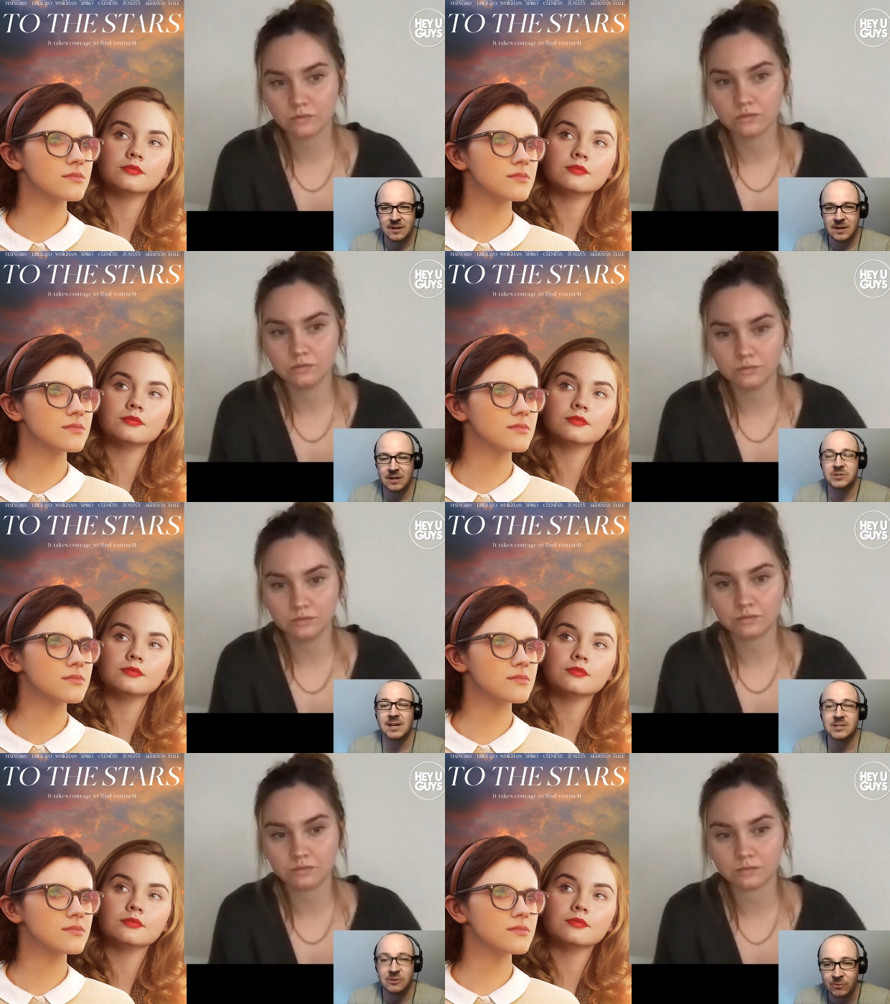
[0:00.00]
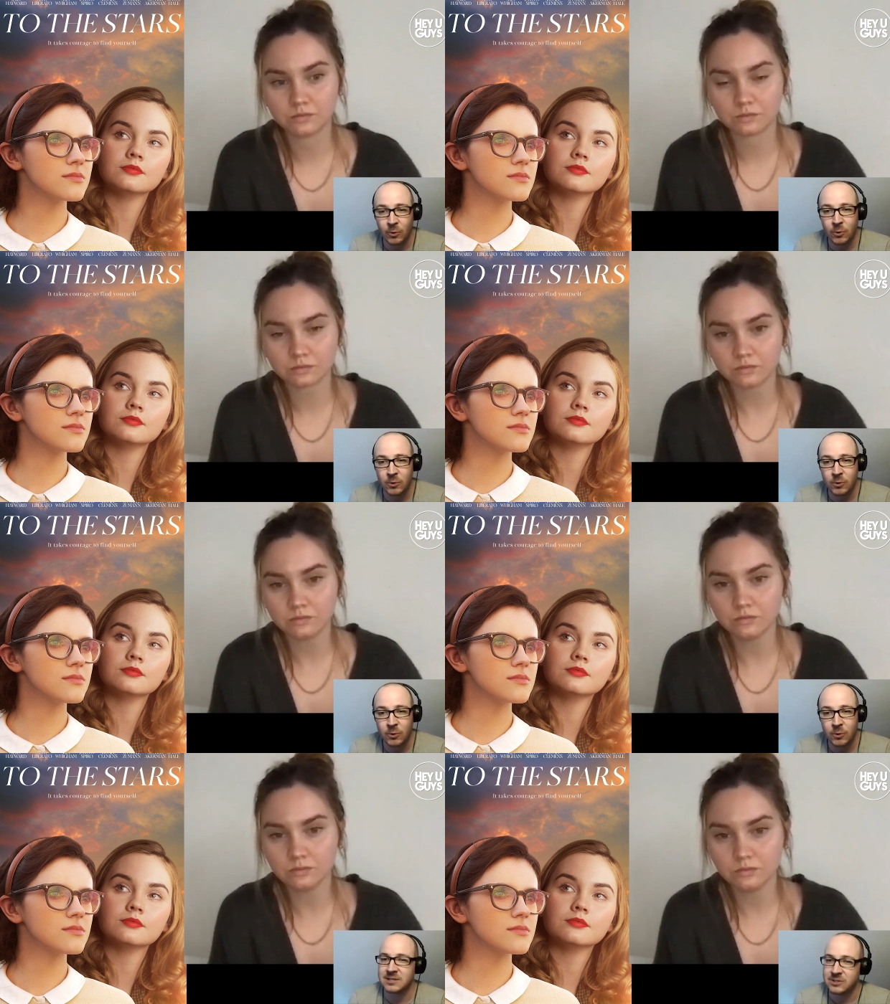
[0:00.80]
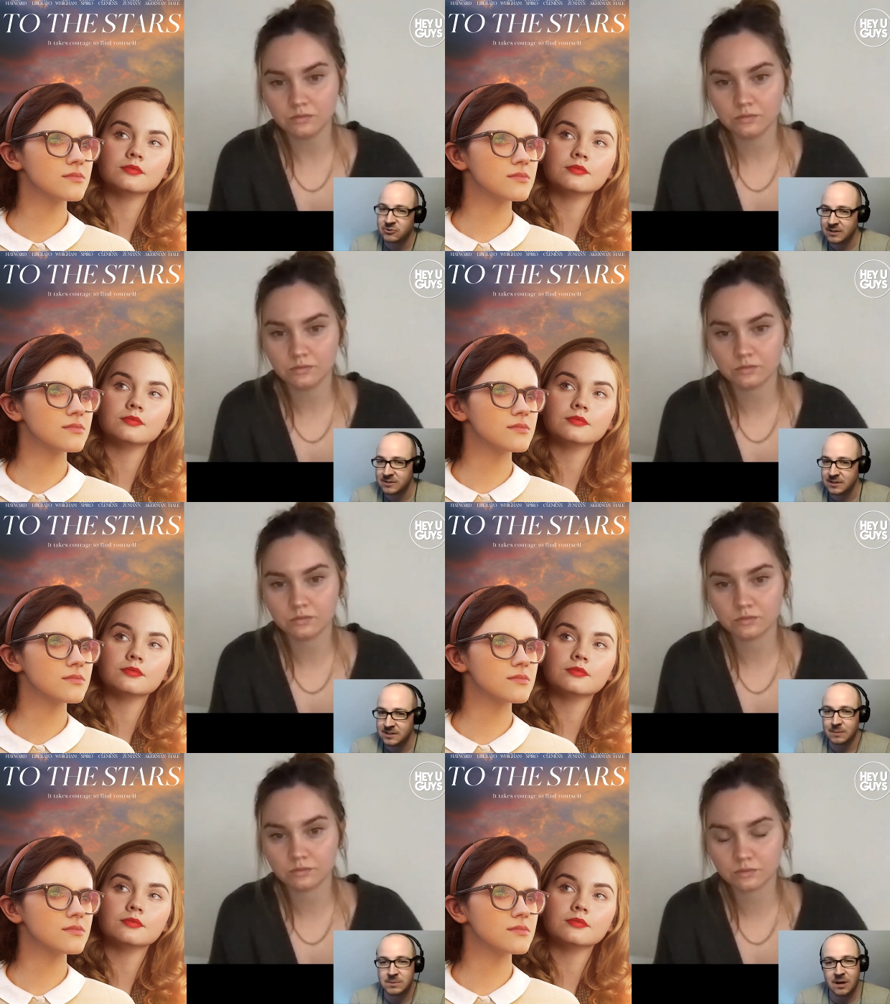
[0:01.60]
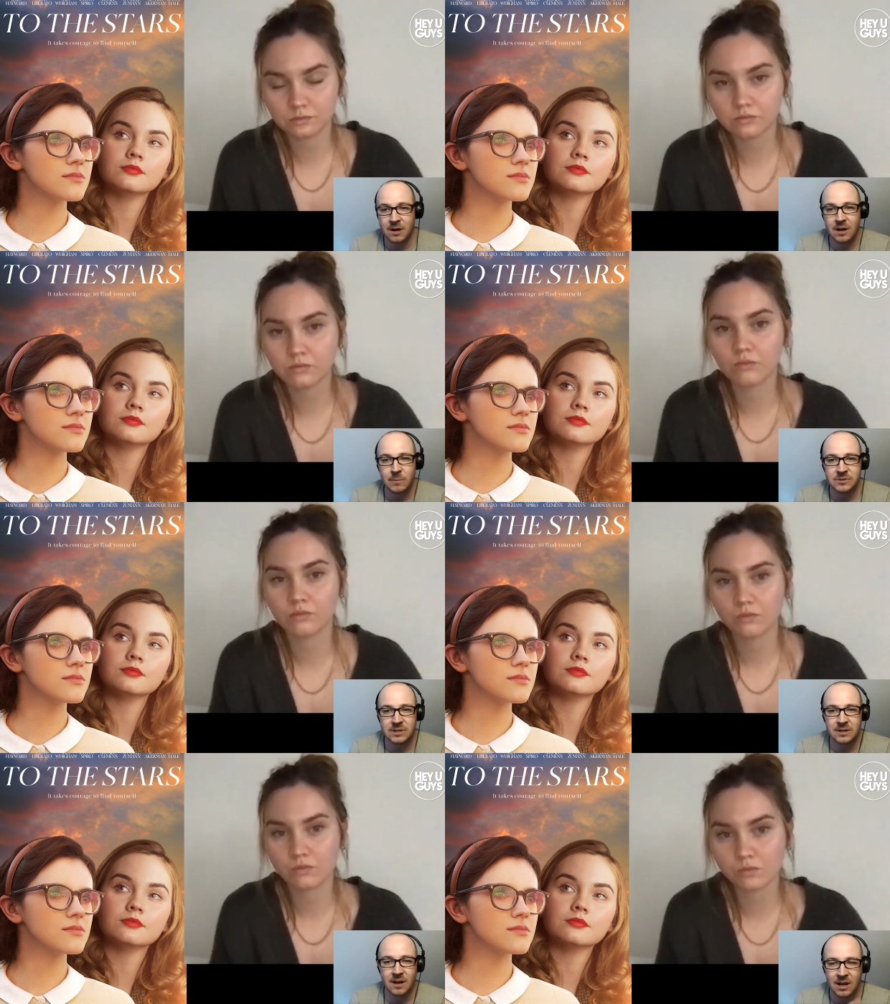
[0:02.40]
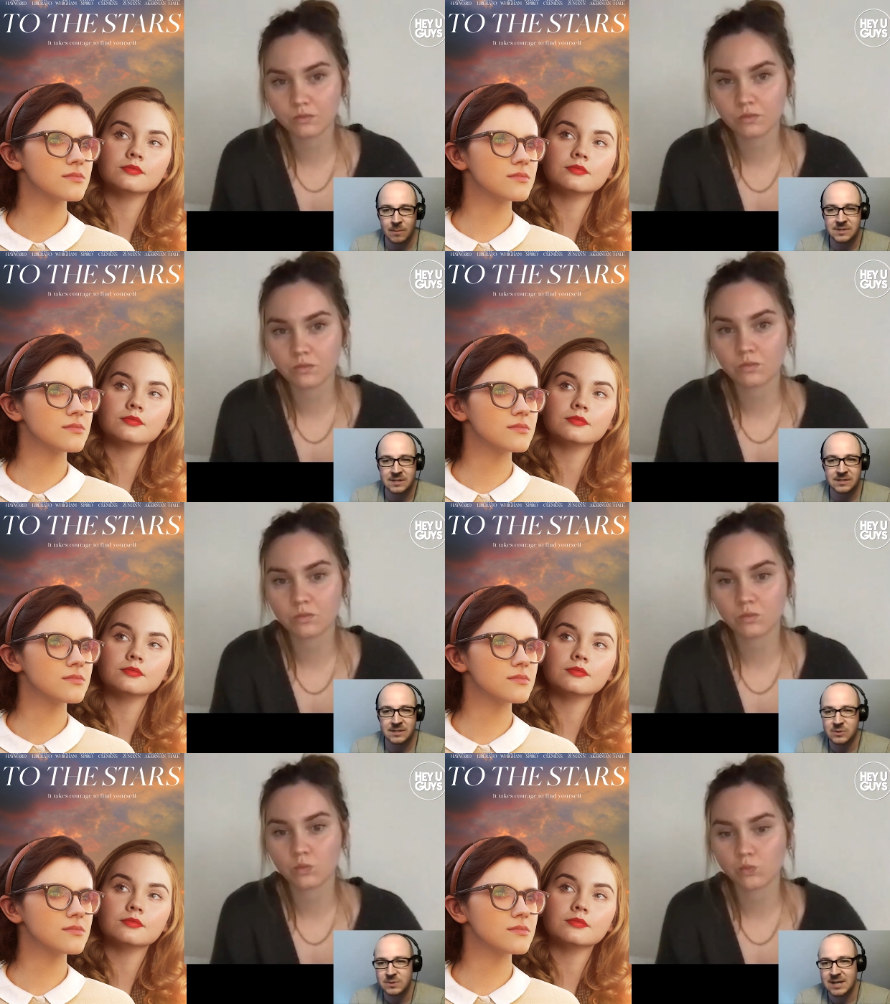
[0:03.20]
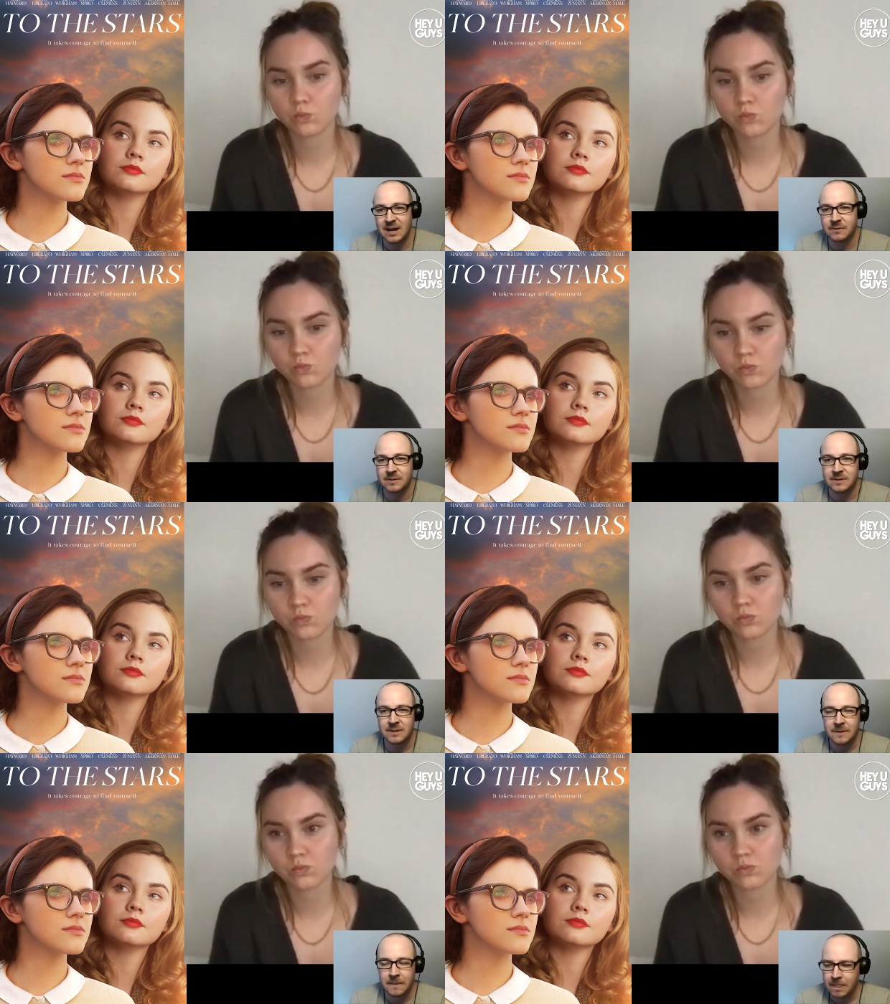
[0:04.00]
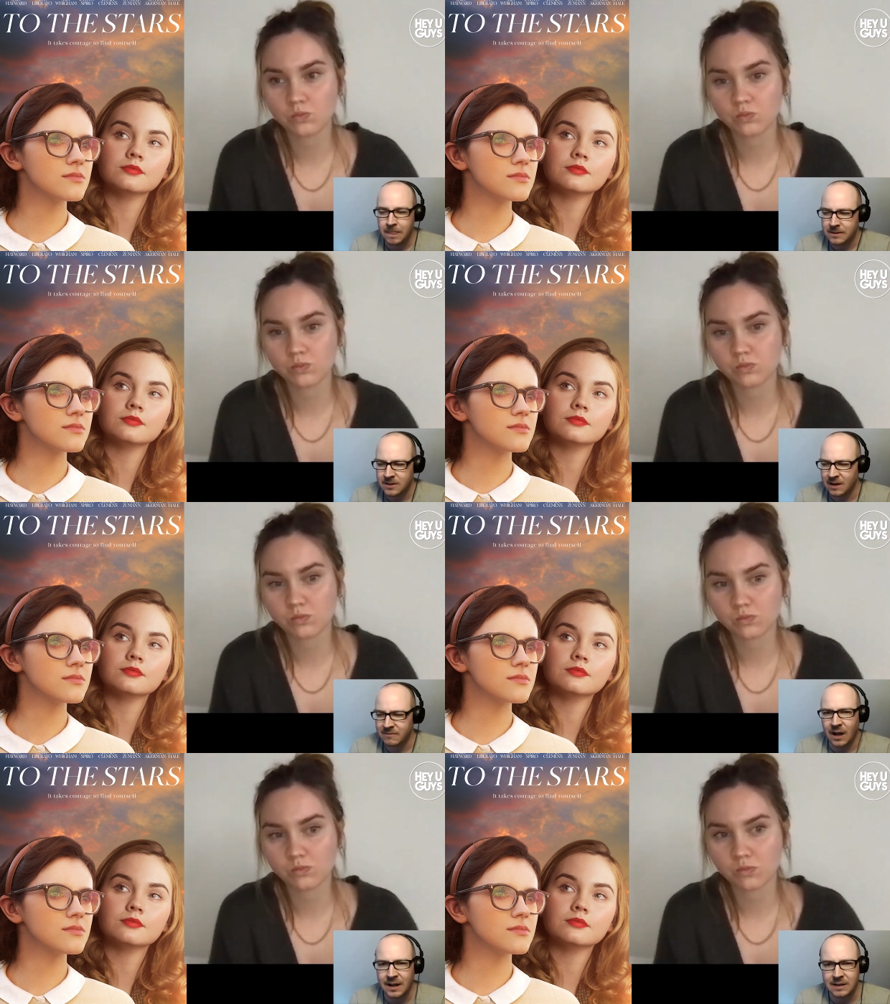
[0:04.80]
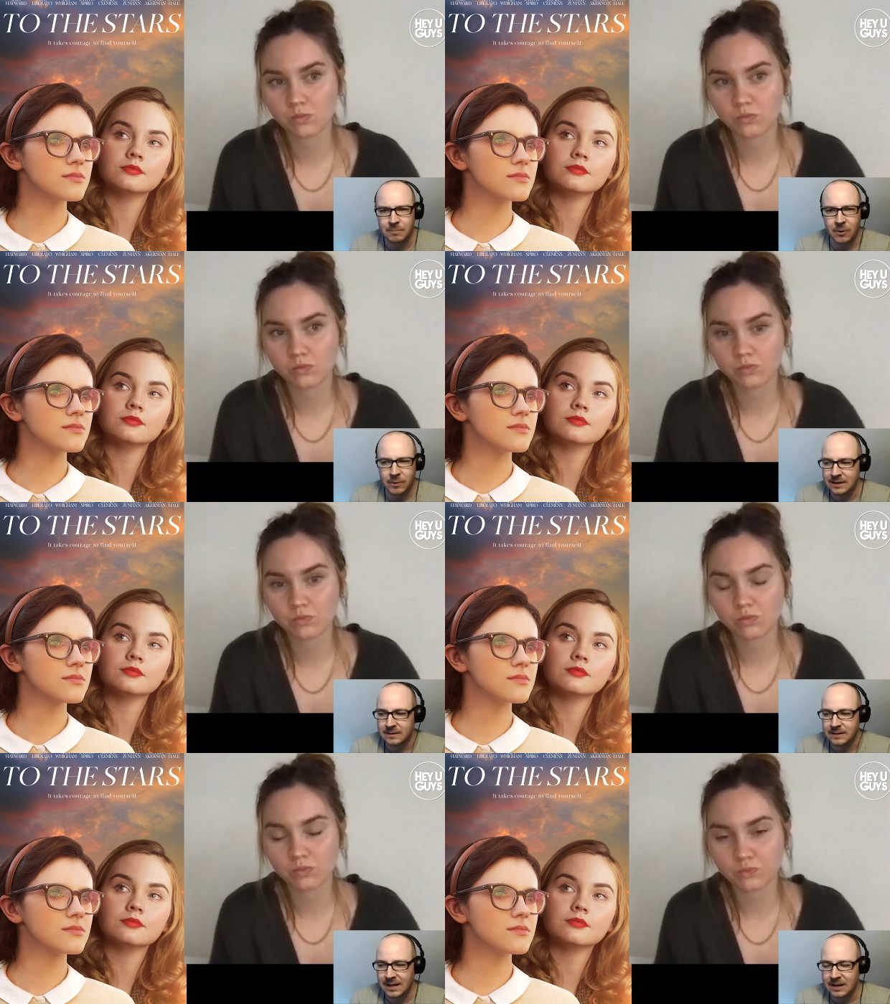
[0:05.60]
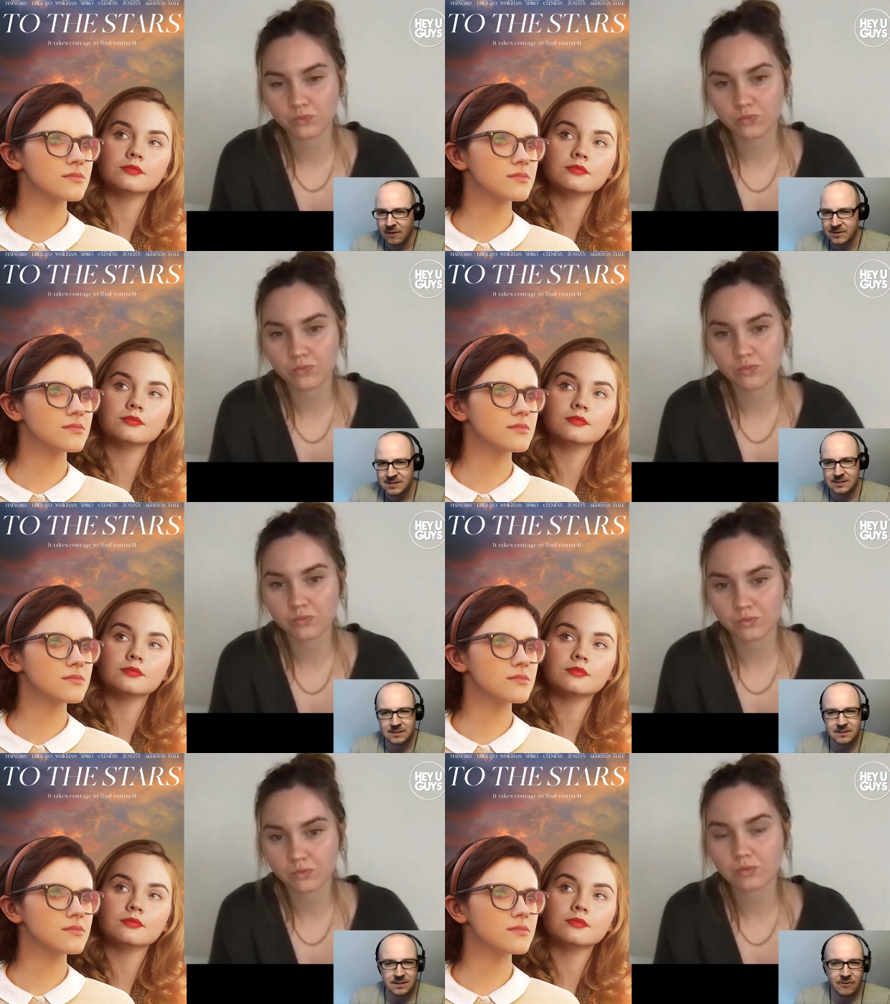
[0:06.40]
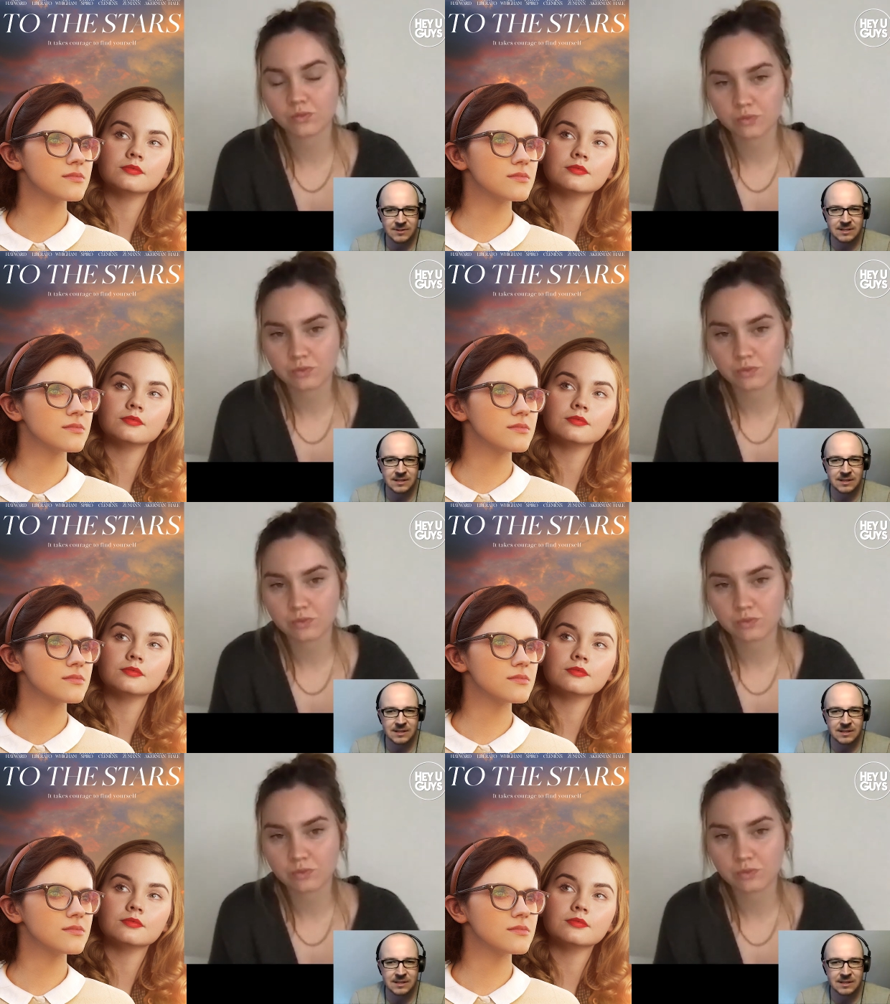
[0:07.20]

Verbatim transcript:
Speaker 1: you know she has her flaws, but she has her strengths at the same time, and she kind of comes into this new town and it's kind of a lightning bolt in in Iris's Iris's